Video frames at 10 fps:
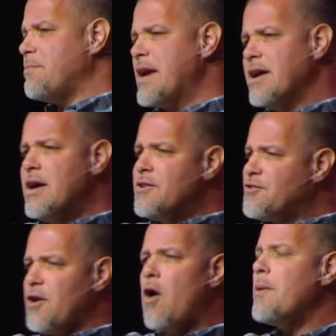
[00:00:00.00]
me
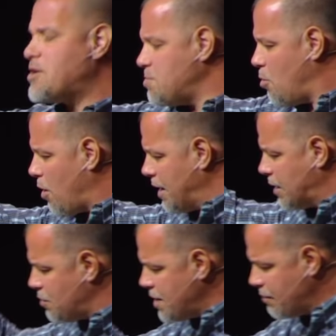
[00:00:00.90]
so much more,
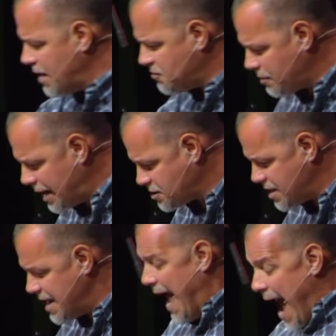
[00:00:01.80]
including
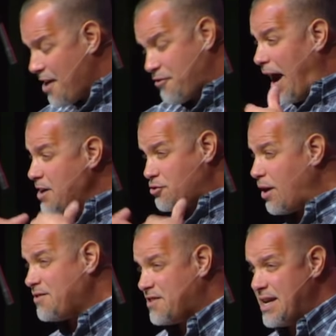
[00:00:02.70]
resurrection. As I
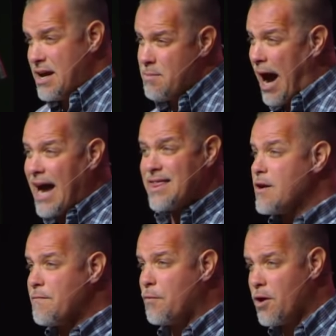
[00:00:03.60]
trust in him, I
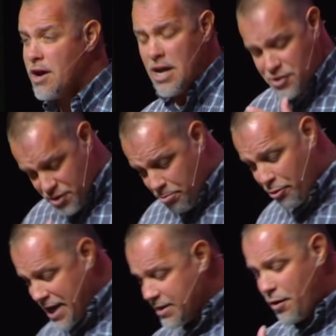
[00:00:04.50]
therefore should
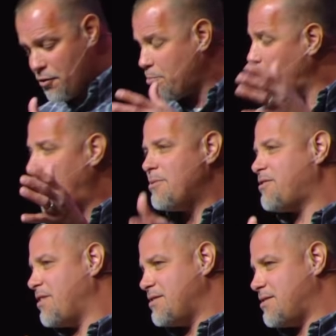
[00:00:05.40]
bring those
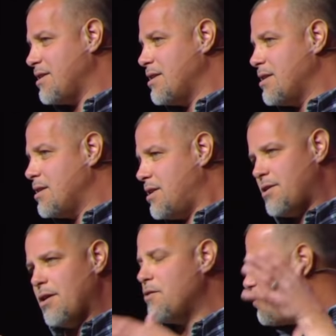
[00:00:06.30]
promises to
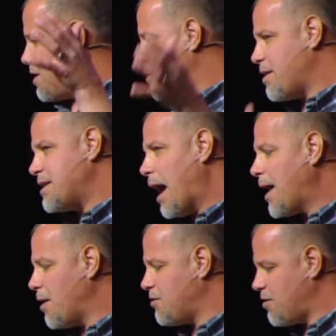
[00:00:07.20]
those that are in
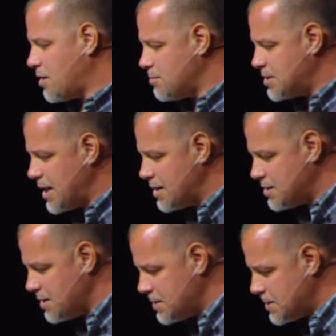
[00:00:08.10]
dire
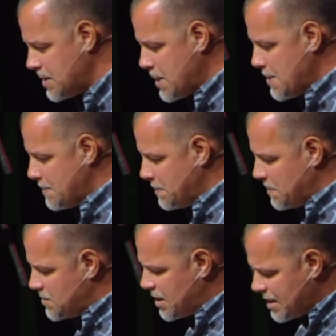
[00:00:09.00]
circumstances
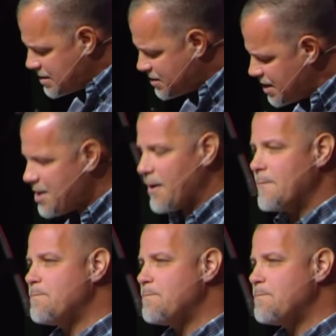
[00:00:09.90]
to consider